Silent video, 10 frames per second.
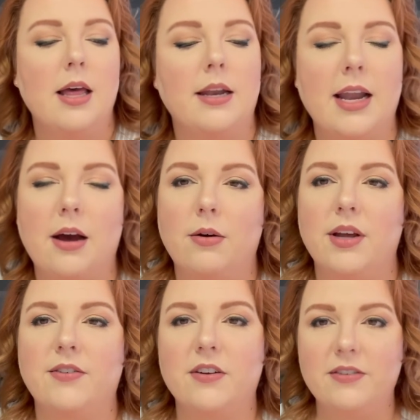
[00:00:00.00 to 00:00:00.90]
Now,
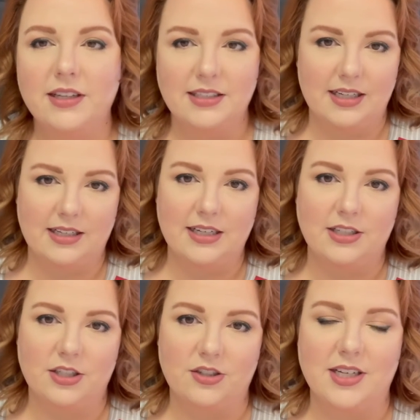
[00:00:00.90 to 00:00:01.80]
if you're feeling sick because
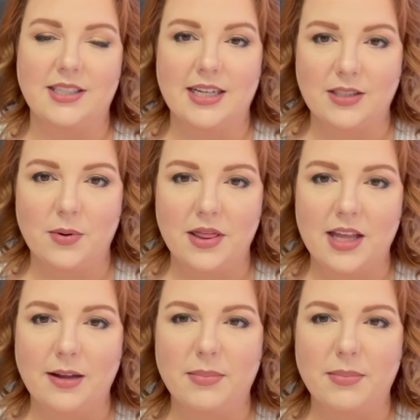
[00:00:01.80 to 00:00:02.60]
you're stressed, that's one thing.